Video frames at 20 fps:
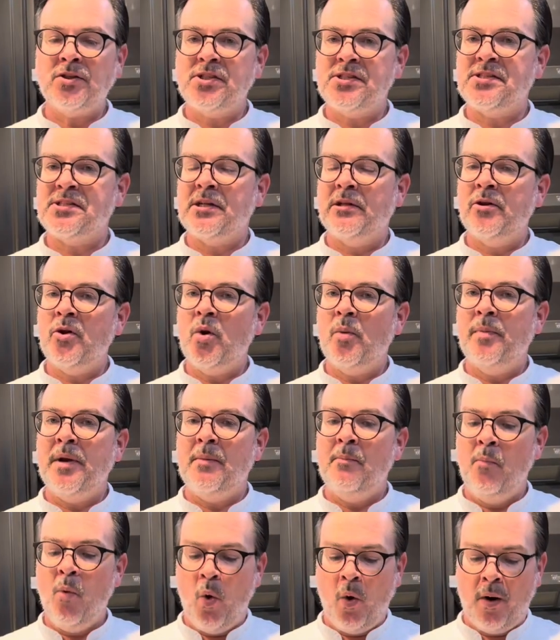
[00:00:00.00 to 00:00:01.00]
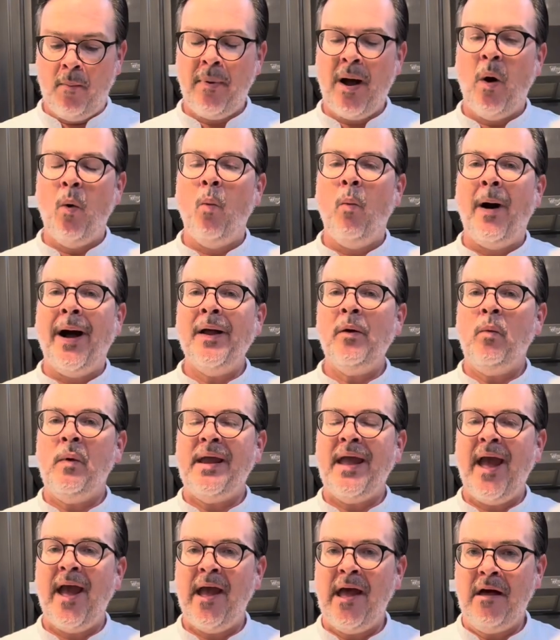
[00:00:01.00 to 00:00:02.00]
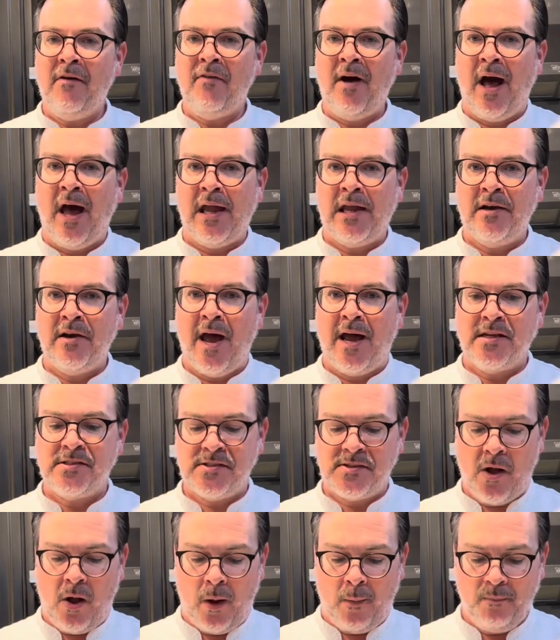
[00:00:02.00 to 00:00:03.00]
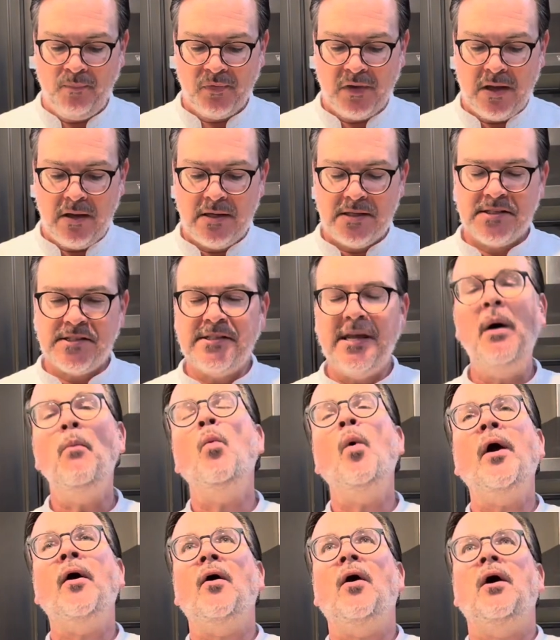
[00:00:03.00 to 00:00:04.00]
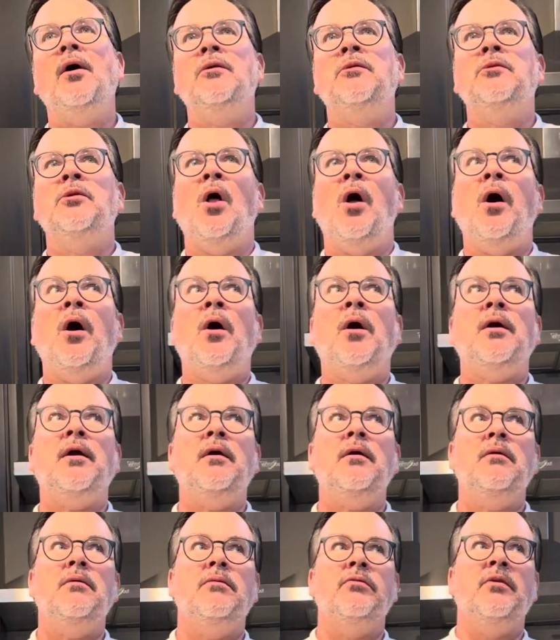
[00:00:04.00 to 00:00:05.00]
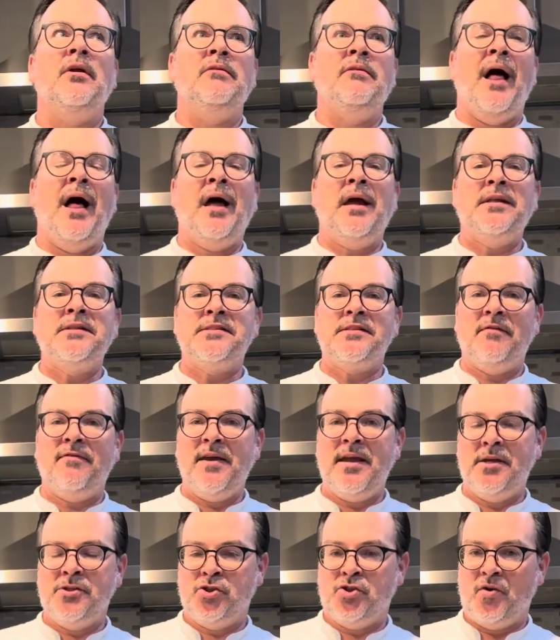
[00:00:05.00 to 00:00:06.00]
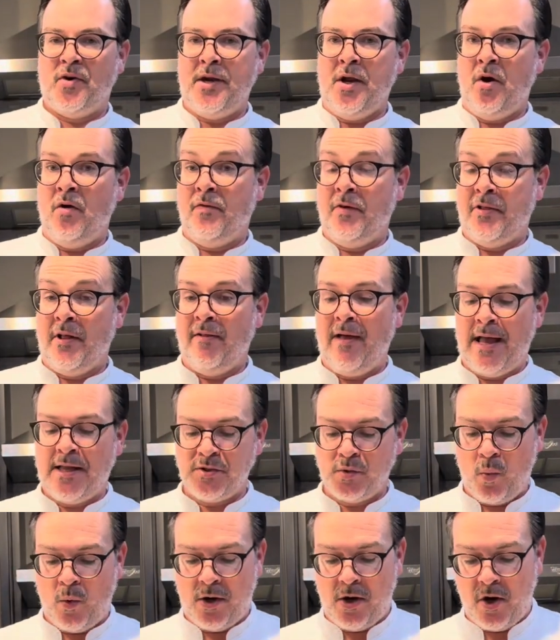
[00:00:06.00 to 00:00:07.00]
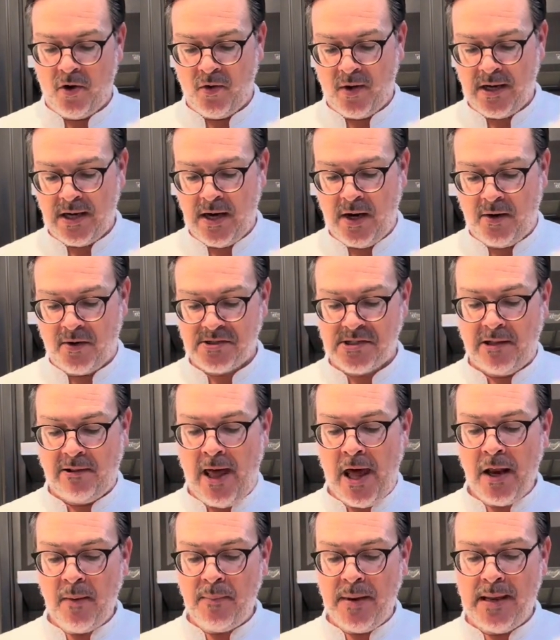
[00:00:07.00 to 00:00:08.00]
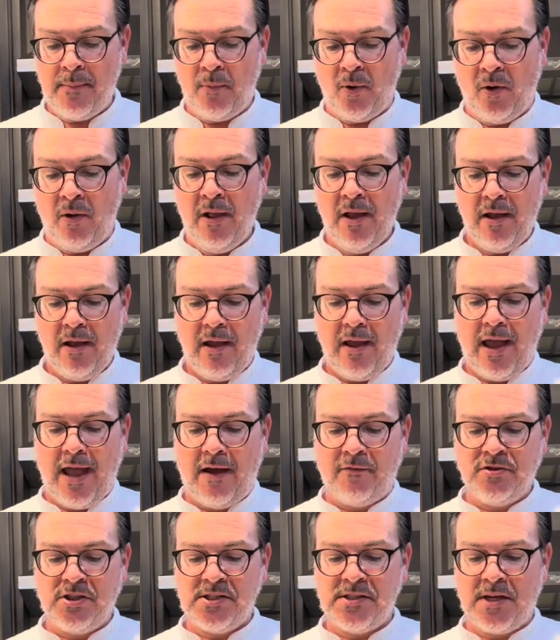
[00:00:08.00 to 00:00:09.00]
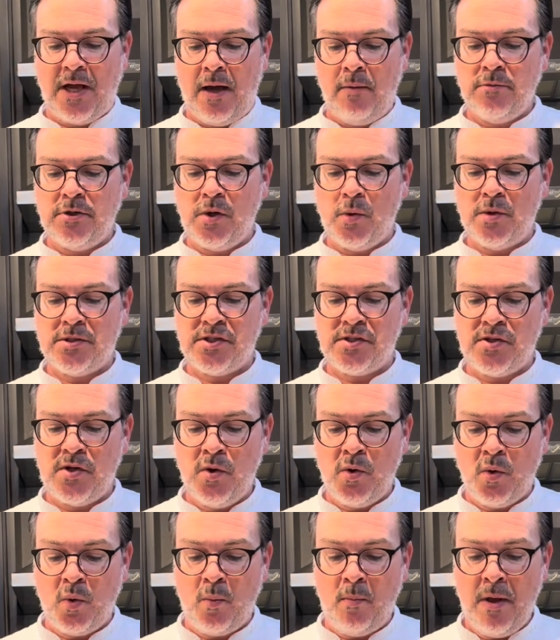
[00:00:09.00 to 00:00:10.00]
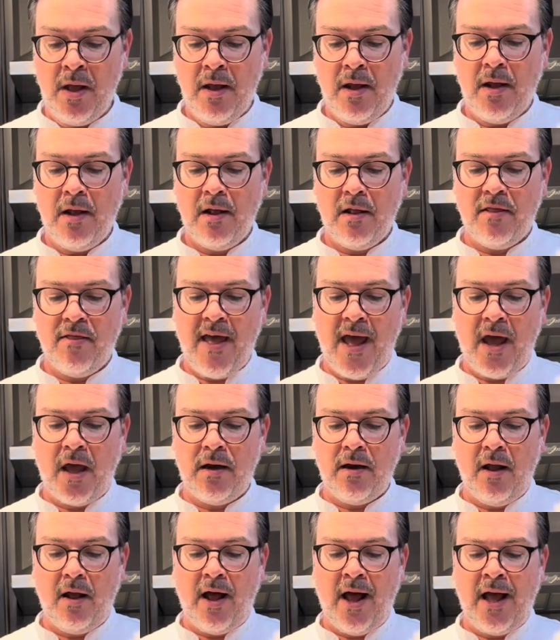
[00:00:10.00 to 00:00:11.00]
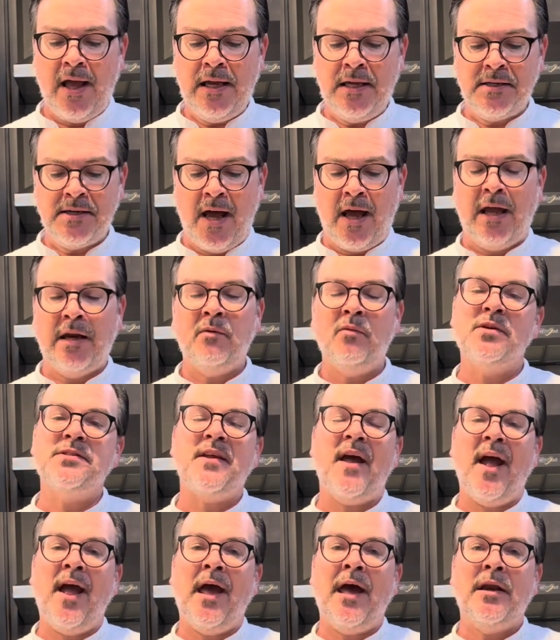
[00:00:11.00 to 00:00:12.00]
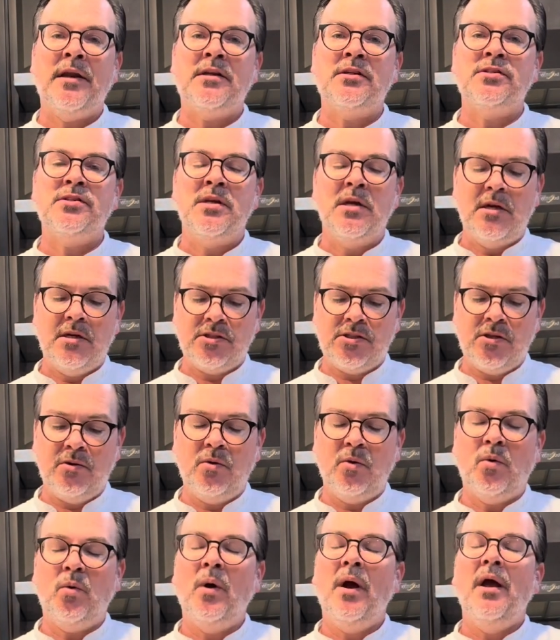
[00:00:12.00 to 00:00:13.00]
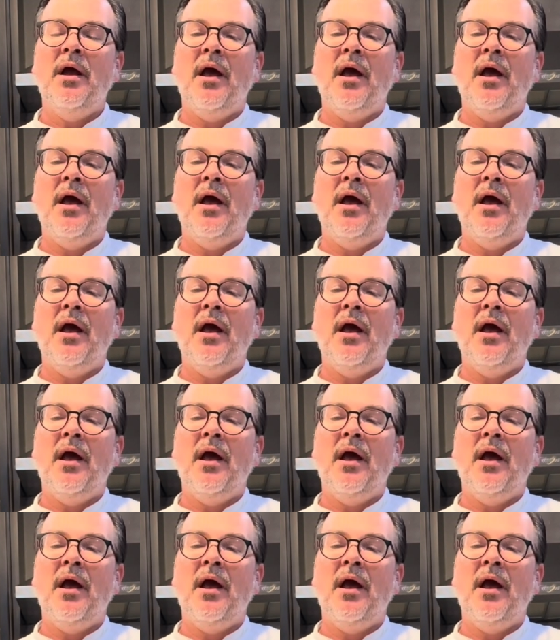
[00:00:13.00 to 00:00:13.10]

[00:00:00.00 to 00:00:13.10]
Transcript: just a little bit more about why we have iodized salt. Somewhere along the lines of history over the last 100 years, a lot of people have just come to assume that iodine was added to